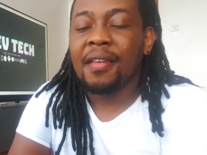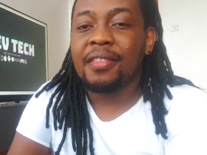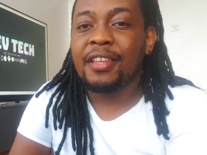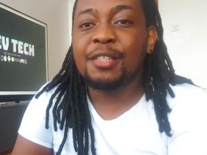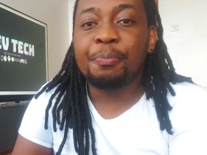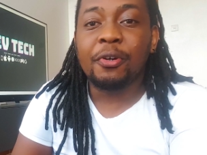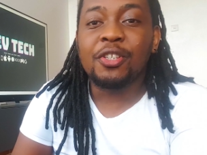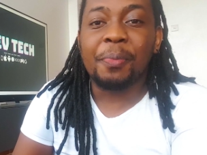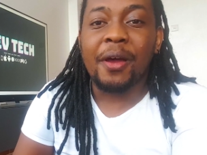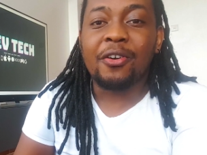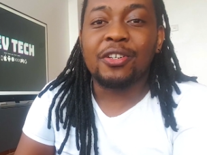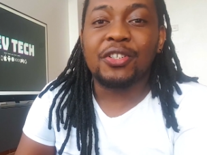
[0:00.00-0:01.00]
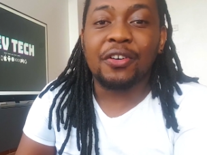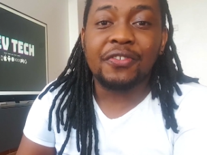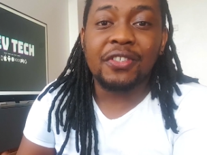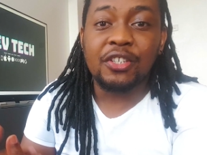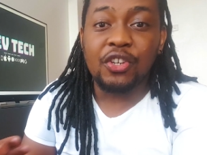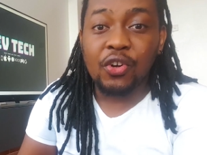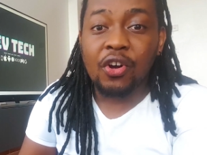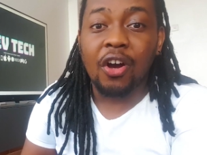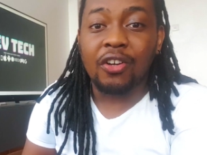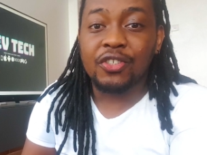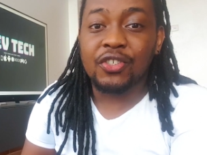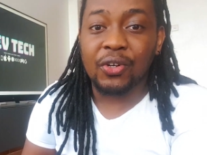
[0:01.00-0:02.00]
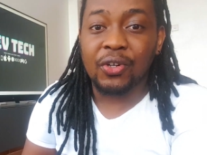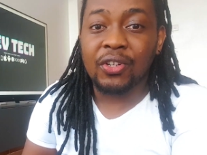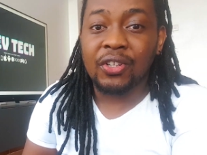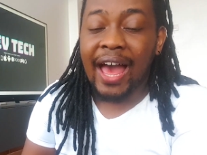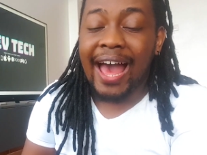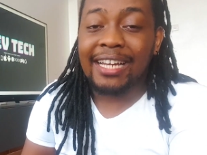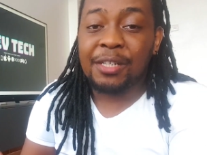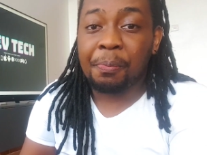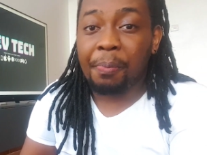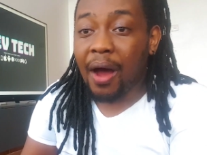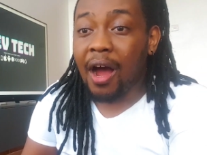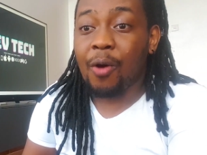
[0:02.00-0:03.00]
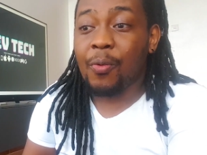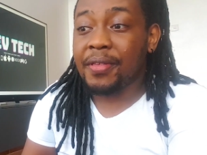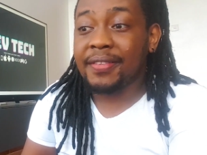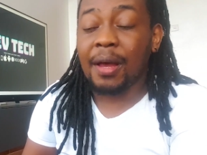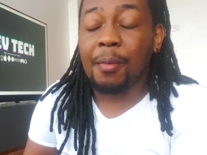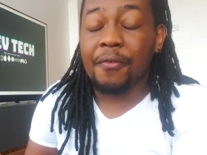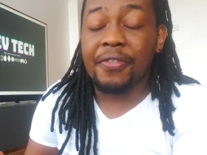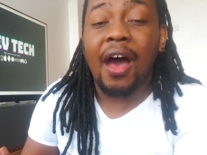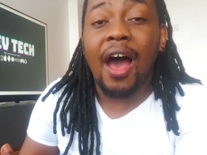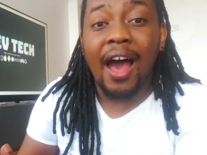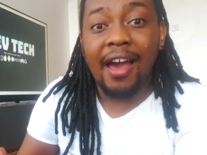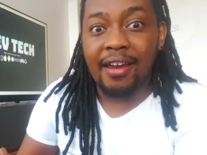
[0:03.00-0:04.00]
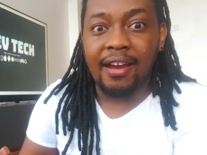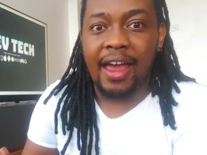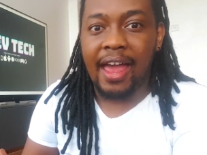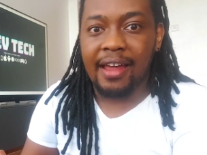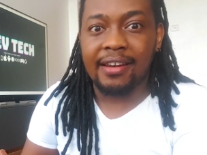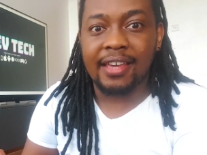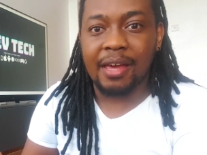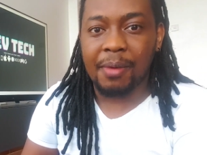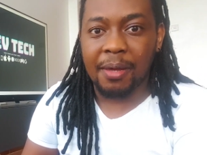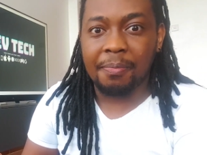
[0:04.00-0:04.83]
This puts Microsoft's new console at par with some of the higher-end gaming